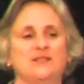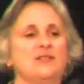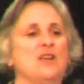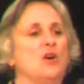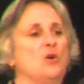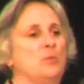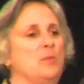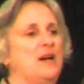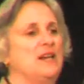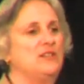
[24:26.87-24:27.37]

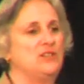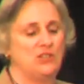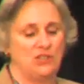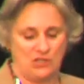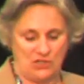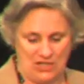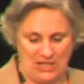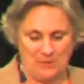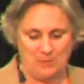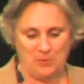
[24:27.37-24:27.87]
so much
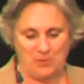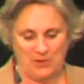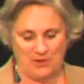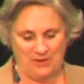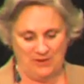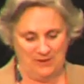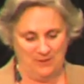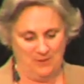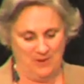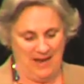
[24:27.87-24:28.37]
cheaper.
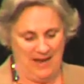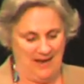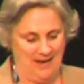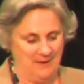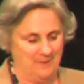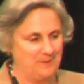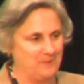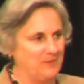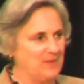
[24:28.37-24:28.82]
Okay?